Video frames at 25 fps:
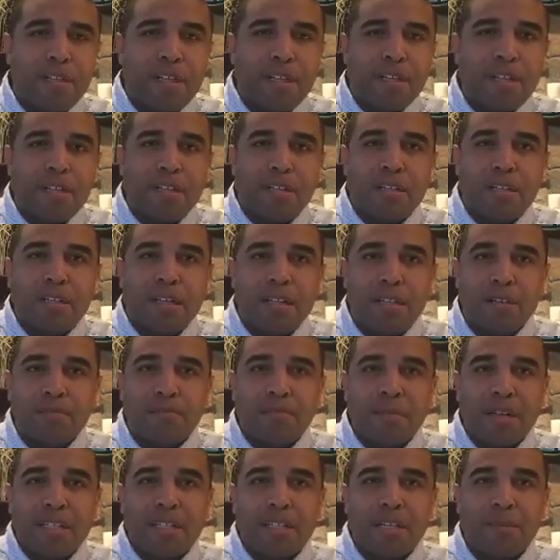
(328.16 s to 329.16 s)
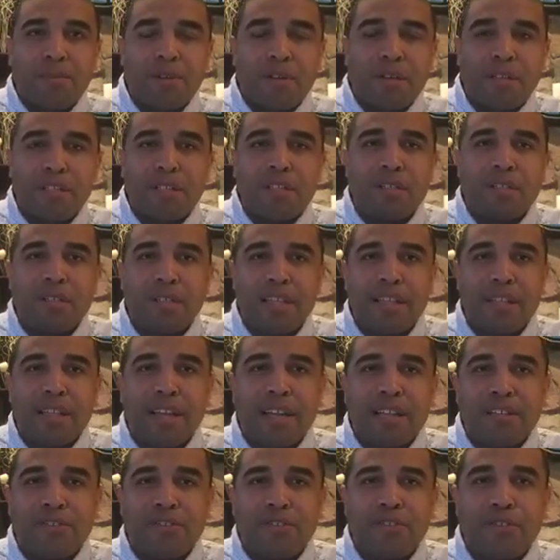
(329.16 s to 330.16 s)
and my team will get
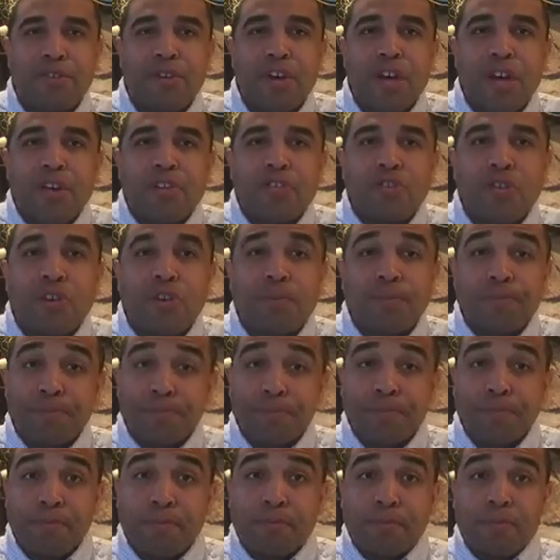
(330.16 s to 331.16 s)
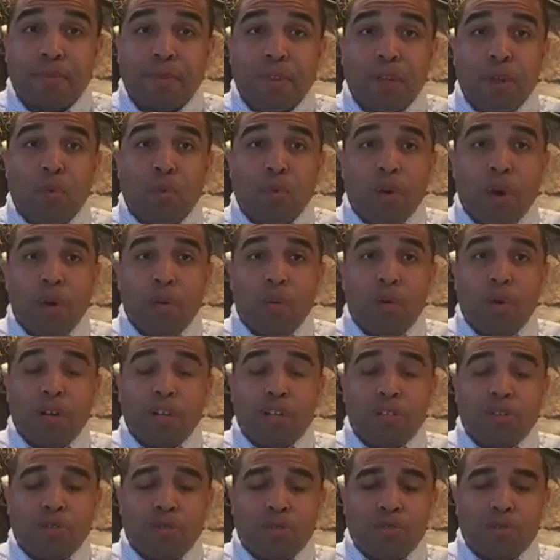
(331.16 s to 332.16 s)
that to you. So what I want
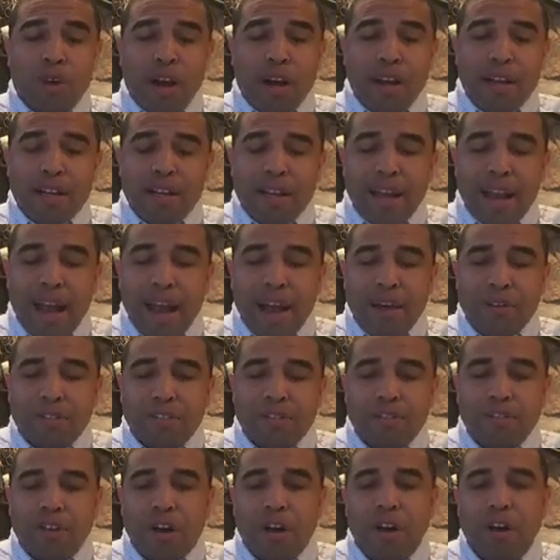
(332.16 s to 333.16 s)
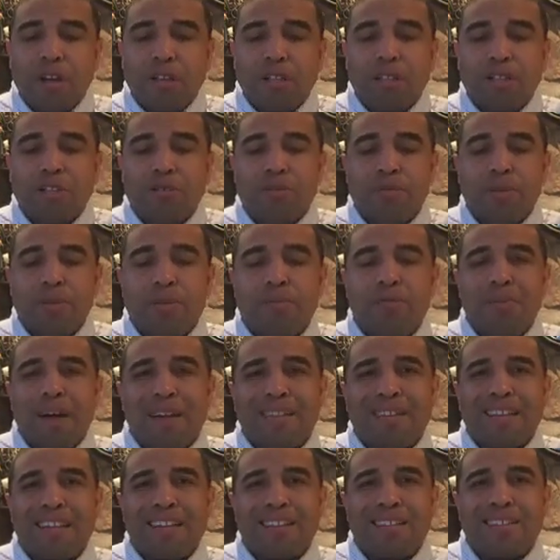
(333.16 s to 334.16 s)
to do right now is talk a little bit
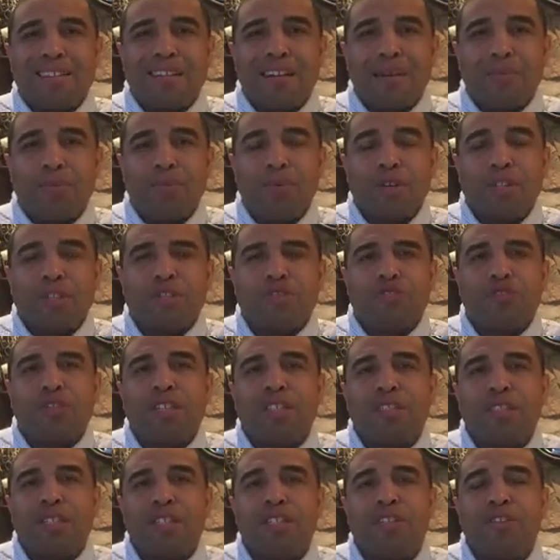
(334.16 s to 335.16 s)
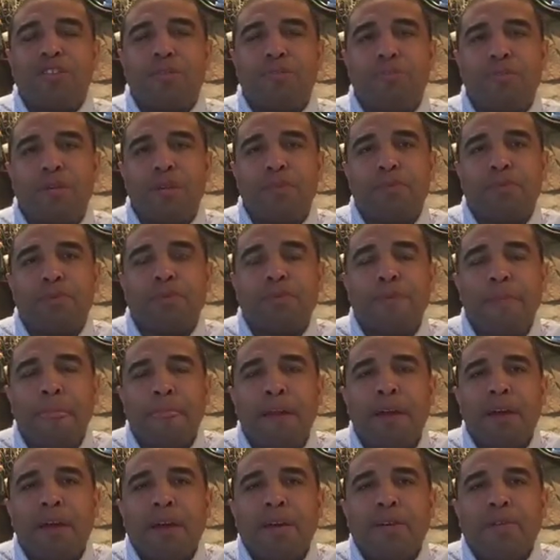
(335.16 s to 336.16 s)
about that step 1, trusting your people,
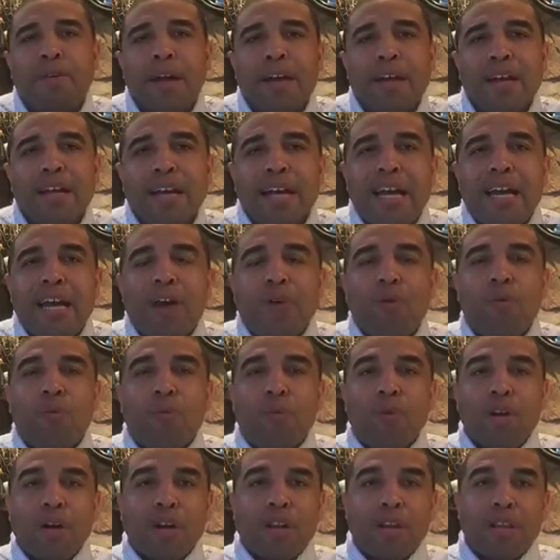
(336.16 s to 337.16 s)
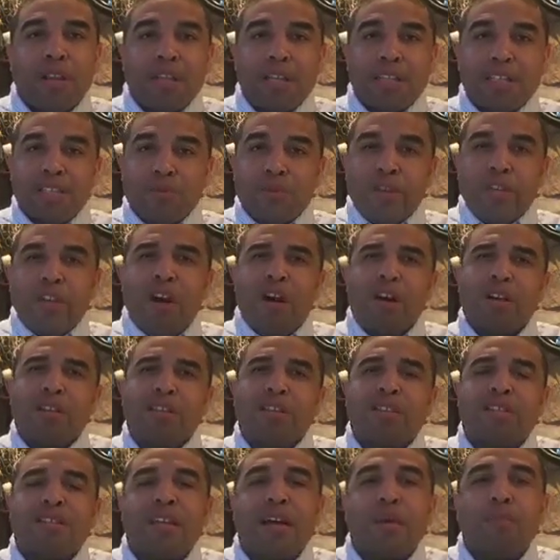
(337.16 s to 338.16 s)
right? One of the things that we call
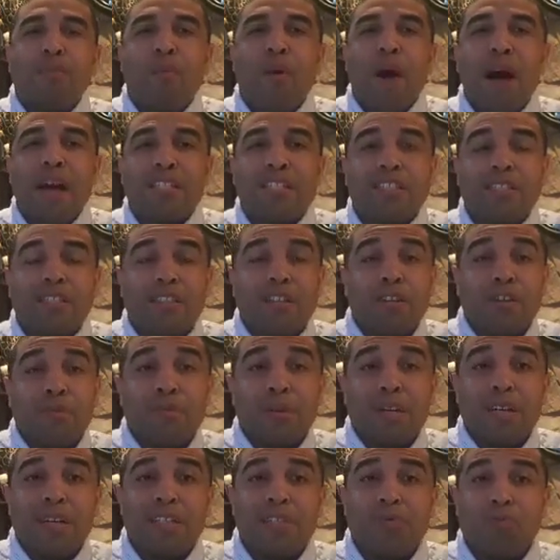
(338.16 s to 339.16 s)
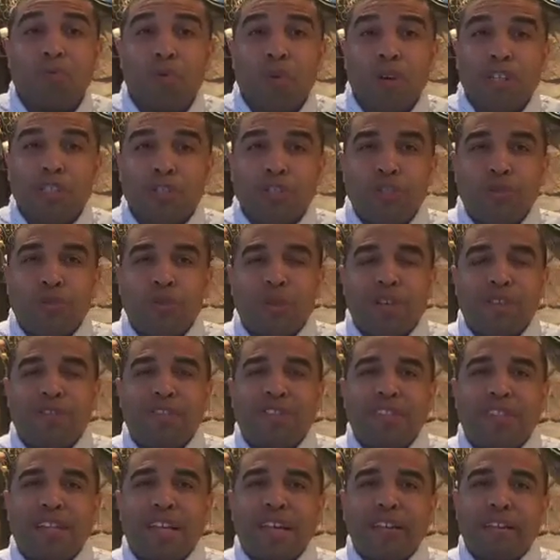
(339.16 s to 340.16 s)
this step watch and learn, because once you have
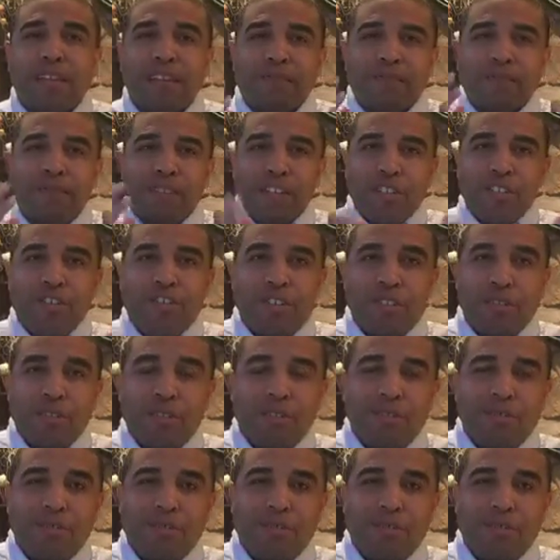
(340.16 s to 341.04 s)
set the vision,